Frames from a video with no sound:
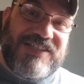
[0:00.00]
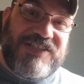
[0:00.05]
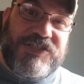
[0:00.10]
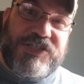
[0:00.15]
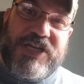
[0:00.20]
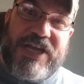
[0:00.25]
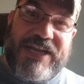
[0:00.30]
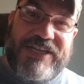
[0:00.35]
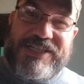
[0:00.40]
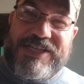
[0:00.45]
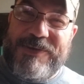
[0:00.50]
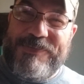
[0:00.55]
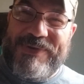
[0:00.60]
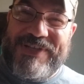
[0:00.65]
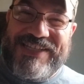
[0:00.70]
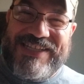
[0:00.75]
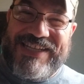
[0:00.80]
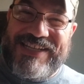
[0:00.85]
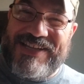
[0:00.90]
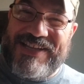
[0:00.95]

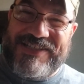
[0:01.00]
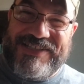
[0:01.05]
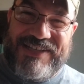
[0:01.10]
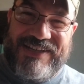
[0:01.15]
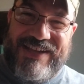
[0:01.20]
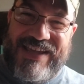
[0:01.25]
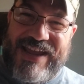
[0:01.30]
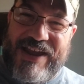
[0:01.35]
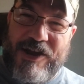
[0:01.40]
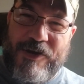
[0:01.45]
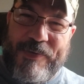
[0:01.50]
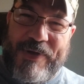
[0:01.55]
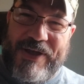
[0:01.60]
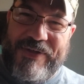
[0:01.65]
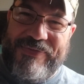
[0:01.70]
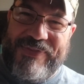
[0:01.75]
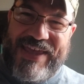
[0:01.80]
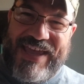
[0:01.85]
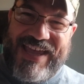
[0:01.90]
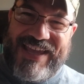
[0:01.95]
ChatGPT doesn't care
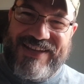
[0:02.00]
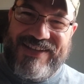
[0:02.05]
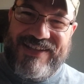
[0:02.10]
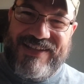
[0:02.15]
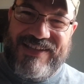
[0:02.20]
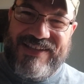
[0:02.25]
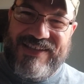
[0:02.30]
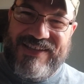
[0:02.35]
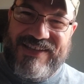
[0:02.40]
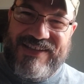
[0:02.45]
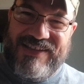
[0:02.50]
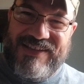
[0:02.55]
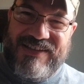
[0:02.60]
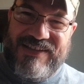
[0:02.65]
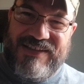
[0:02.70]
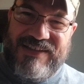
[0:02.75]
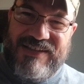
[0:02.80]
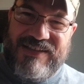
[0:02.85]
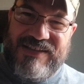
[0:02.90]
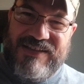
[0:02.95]
about that.
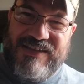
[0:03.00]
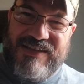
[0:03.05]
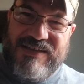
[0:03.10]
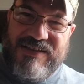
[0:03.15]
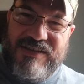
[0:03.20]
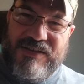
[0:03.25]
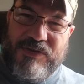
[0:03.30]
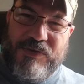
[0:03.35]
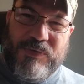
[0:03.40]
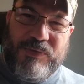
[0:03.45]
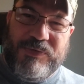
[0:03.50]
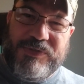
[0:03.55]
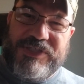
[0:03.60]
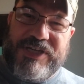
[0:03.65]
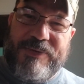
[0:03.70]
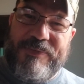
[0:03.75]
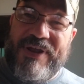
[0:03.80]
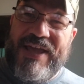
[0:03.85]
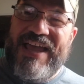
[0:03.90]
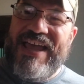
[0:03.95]
Google
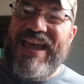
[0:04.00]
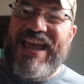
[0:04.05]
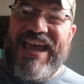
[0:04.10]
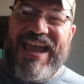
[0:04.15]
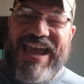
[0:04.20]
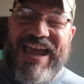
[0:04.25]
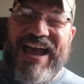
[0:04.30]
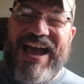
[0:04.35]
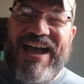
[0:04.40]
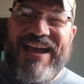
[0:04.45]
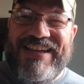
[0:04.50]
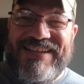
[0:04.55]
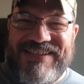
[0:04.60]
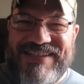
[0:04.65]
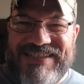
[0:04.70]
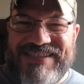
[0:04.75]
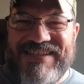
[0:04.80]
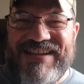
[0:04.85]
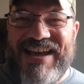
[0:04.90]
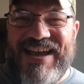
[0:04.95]
Gemini, AI
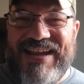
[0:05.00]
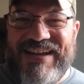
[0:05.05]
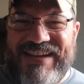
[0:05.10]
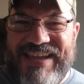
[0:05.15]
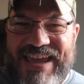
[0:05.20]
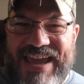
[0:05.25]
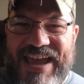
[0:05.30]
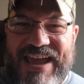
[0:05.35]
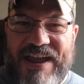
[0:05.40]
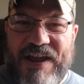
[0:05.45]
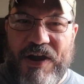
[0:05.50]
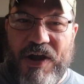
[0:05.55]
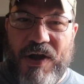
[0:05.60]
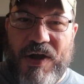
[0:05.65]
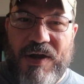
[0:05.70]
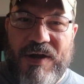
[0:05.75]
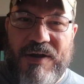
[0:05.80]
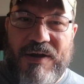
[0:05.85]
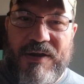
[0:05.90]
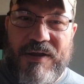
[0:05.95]
does not
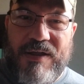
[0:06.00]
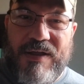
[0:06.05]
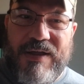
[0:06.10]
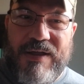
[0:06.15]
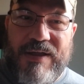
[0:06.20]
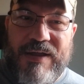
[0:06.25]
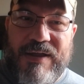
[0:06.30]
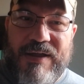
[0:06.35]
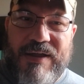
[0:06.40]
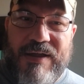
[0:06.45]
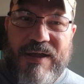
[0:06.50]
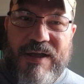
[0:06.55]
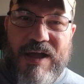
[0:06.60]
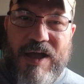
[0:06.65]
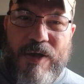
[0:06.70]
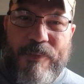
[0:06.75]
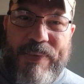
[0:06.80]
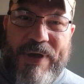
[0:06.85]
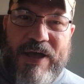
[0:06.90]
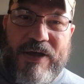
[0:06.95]
care
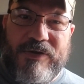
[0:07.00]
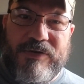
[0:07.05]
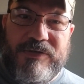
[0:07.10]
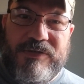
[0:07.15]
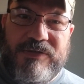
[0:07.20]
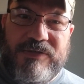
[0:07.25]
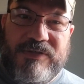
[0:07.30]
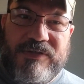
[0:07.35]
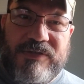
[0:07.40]
about